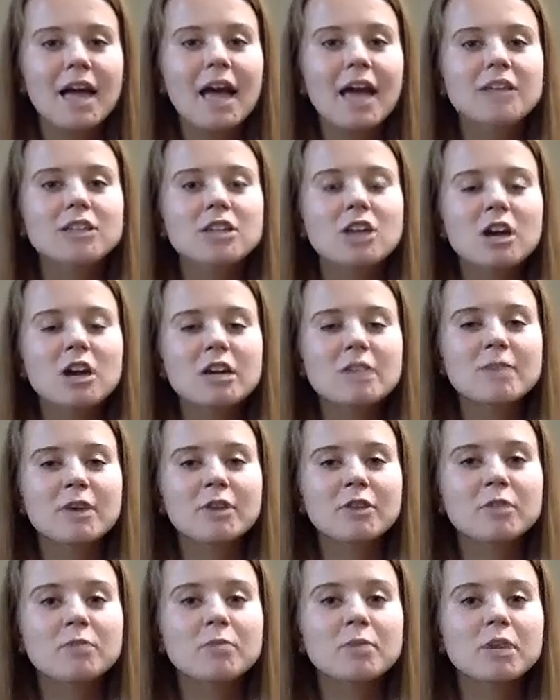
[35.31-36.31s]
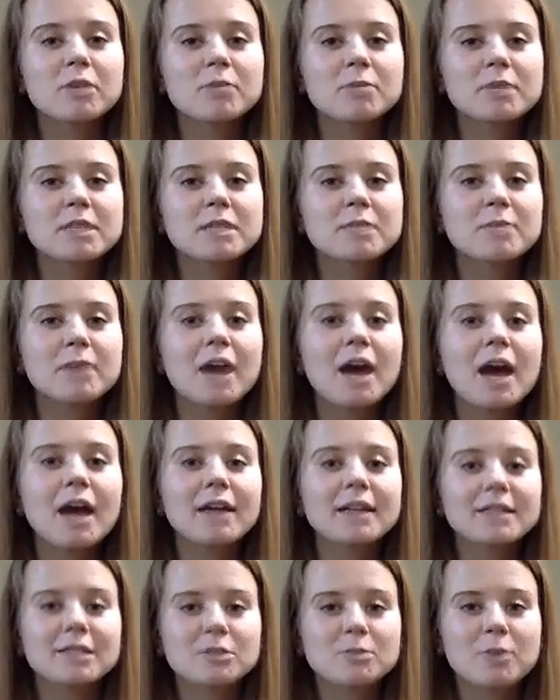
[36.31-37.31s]
and talk about the purpose
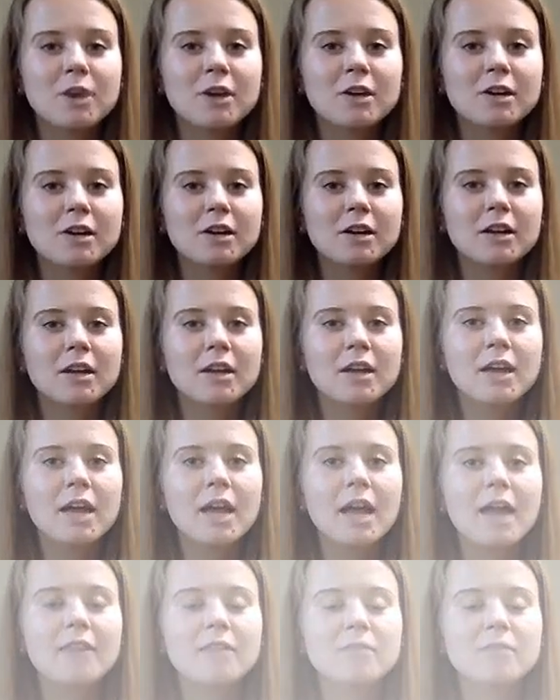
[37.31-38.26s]
behind each part and the